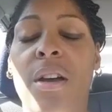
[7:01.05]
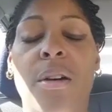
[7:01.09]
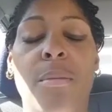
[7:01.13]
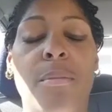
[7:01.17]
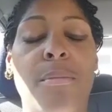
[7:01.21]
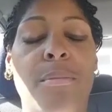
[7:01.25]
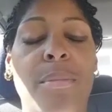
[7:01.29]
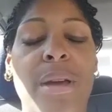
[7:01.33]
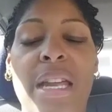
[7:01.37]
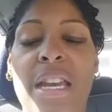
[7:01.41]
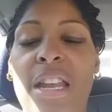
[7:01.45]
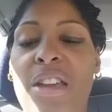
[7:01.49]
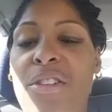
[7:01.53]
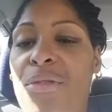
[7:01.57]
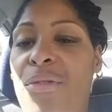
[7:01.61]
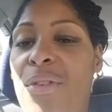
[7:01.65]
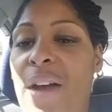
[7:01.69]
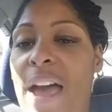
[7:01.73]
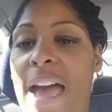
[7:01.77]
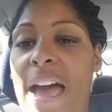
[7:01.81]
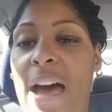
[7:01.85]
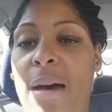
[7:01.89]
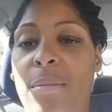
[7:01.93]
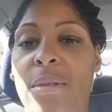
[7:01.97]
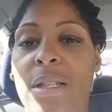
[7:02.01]
many
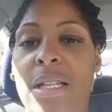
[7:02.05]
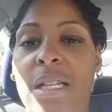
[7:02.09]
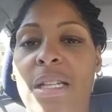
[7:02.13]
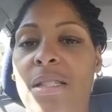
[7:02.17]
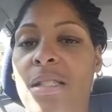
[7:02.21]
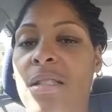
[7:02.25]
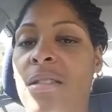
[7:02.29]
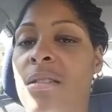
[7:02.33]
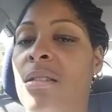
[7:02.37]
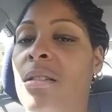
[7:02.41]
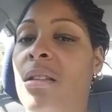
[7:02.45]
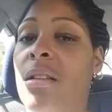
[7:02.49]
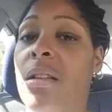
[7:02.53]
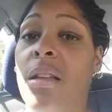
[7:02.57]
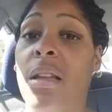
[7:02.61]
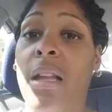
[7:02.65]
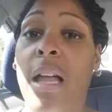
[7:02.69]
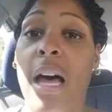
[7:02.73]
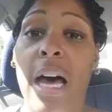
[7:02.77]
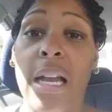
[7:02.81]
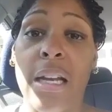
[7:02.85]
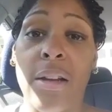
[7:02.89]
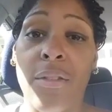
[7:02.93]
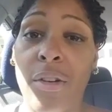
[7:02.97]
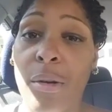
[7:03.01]
families. A
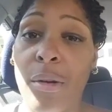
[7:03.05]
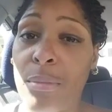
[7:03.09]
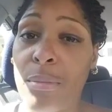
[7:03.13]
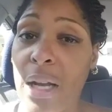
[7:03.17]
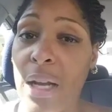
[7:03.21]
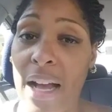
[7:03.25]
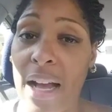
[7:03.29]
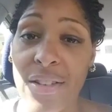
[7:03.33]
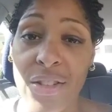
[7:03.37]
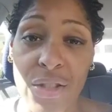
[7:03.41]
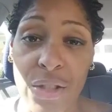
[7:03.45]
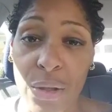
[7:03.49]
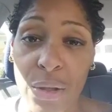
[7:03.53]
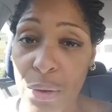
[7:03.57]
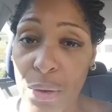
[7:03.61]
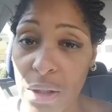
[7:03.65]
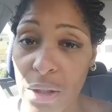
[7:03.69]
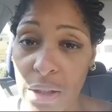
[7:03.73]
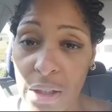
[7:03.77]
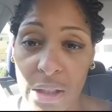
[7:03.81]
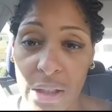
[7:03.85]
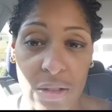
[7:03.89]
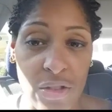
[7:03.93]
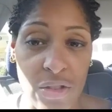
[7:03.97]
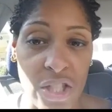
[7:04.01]
lot of them not so good.